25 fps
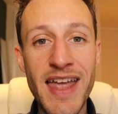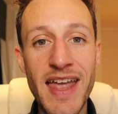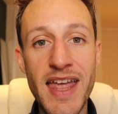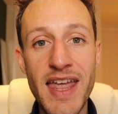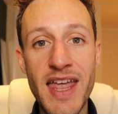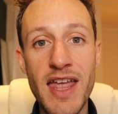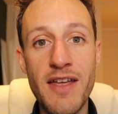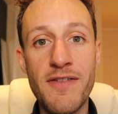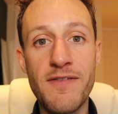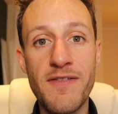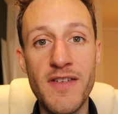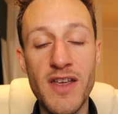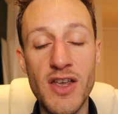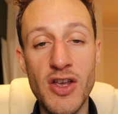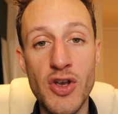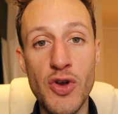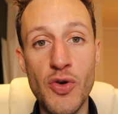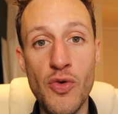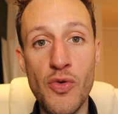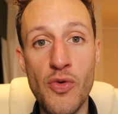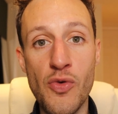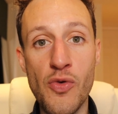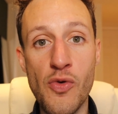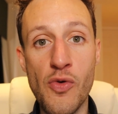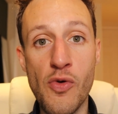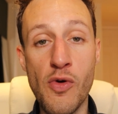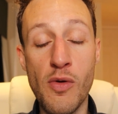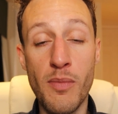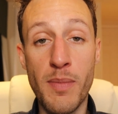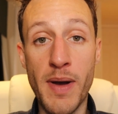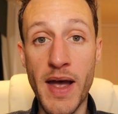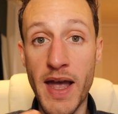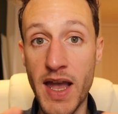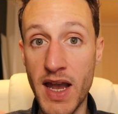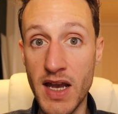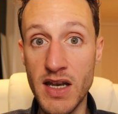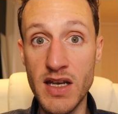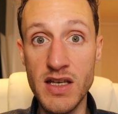If your
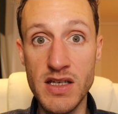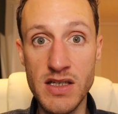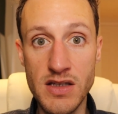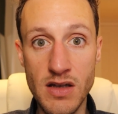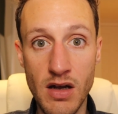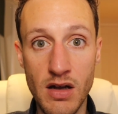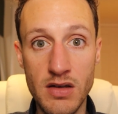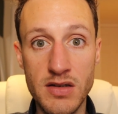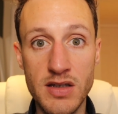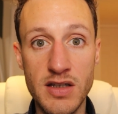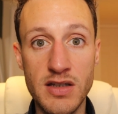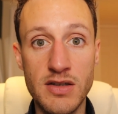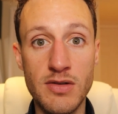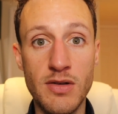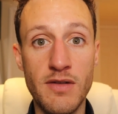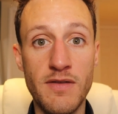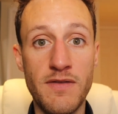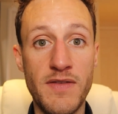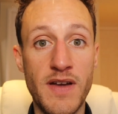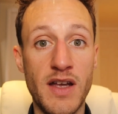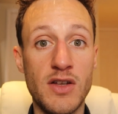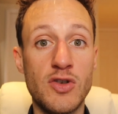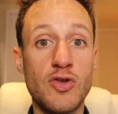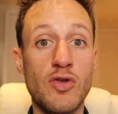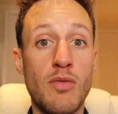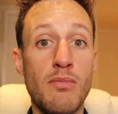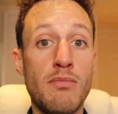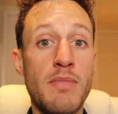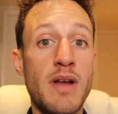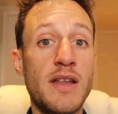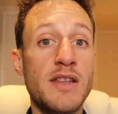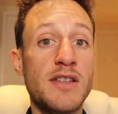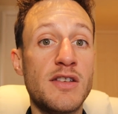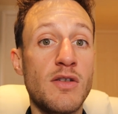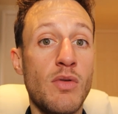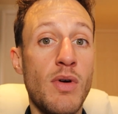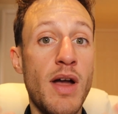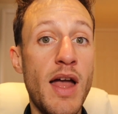pain is starting to affect your
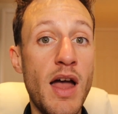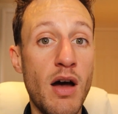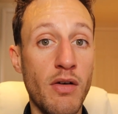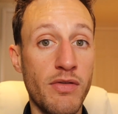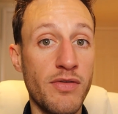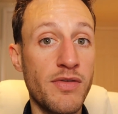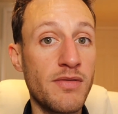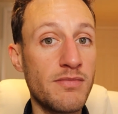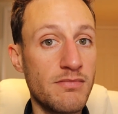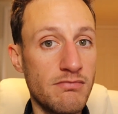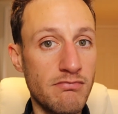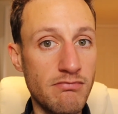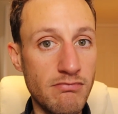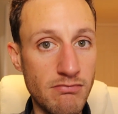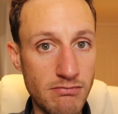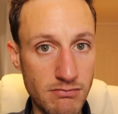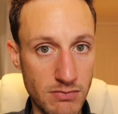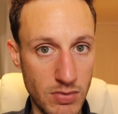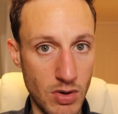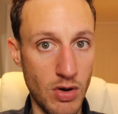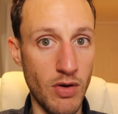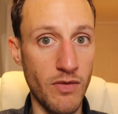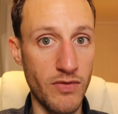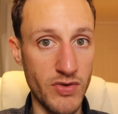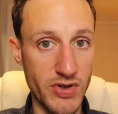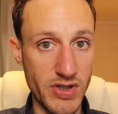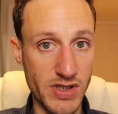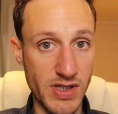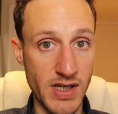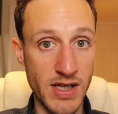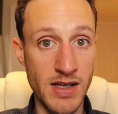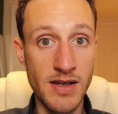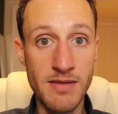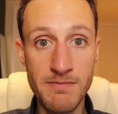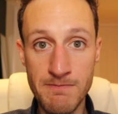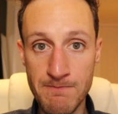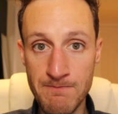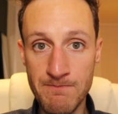mental health,
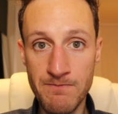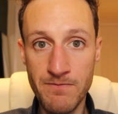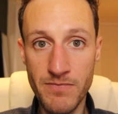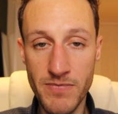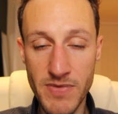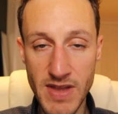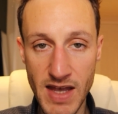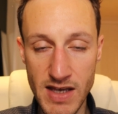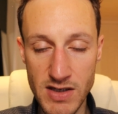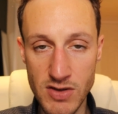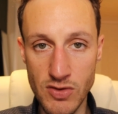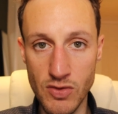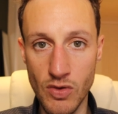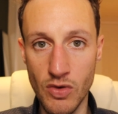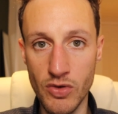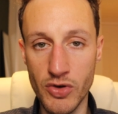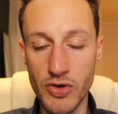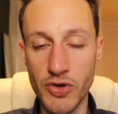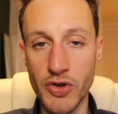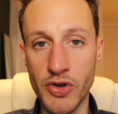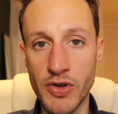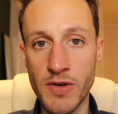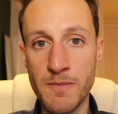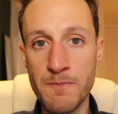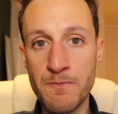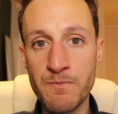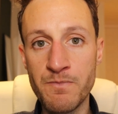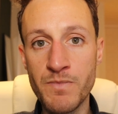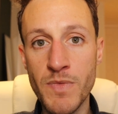obviously that's not good.